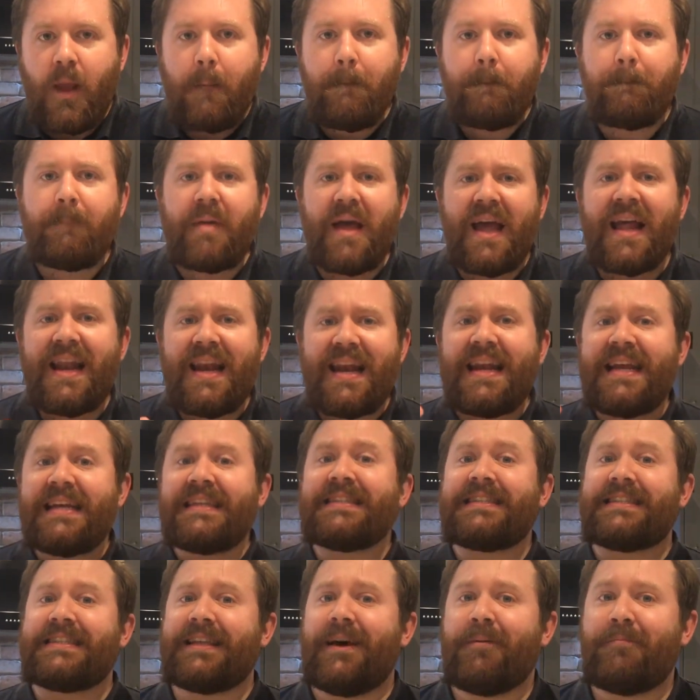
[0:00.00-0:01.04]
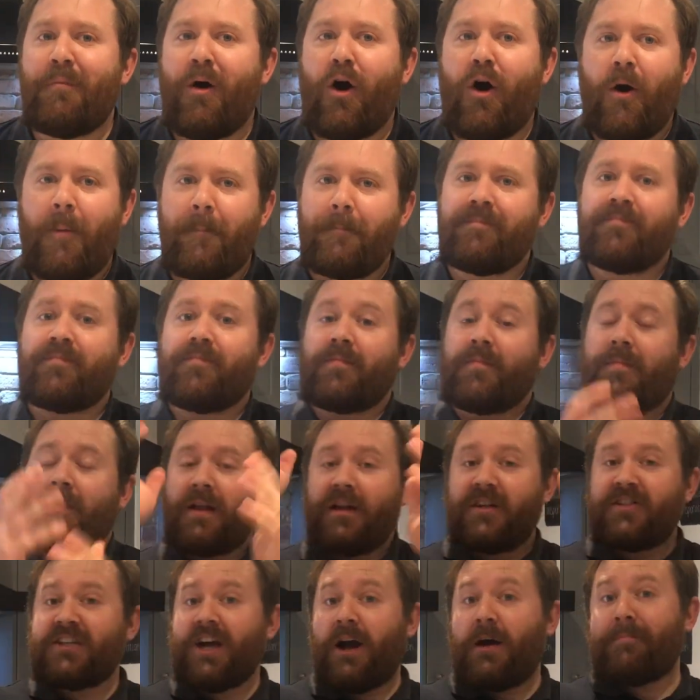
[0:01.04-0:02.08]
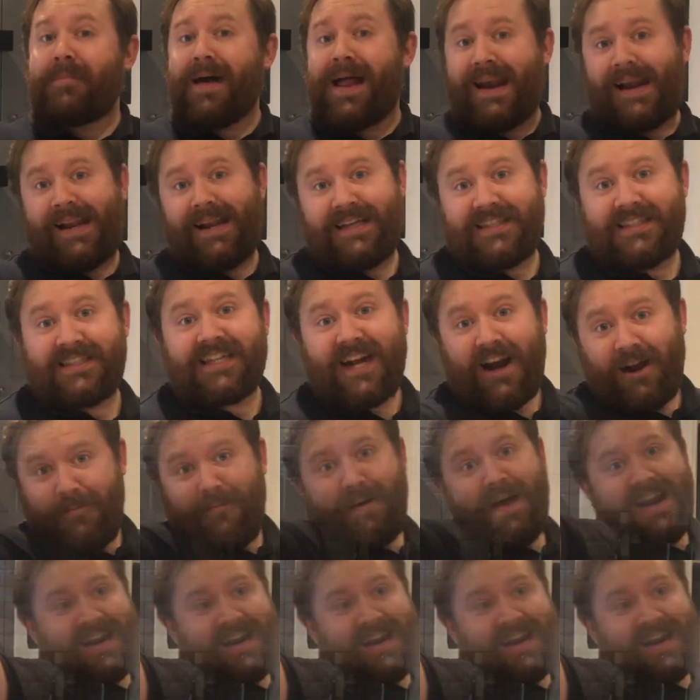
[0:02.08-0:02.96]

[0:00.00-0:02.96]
Bellissimo! Ciao bellas, ciao bellas.